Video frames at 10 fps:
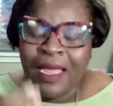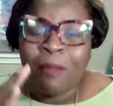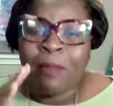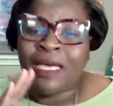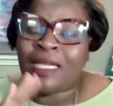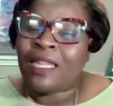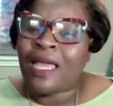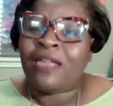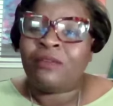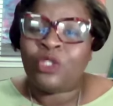I make a
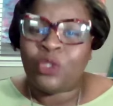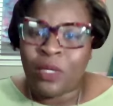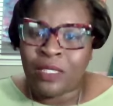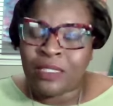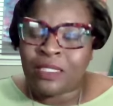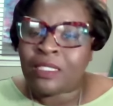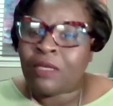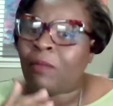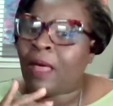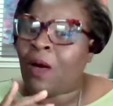lot of
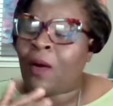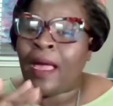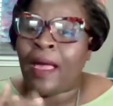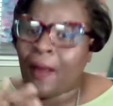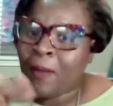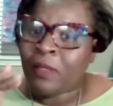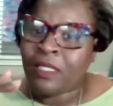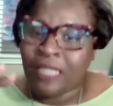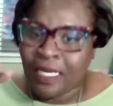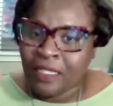choices about how
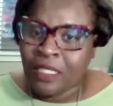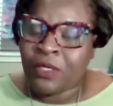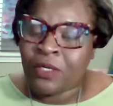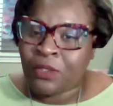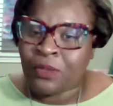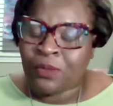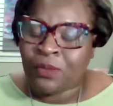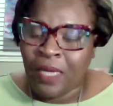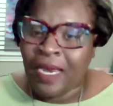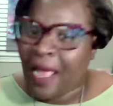much I tell
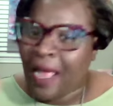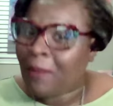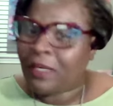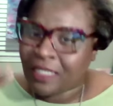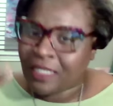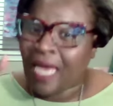you and how much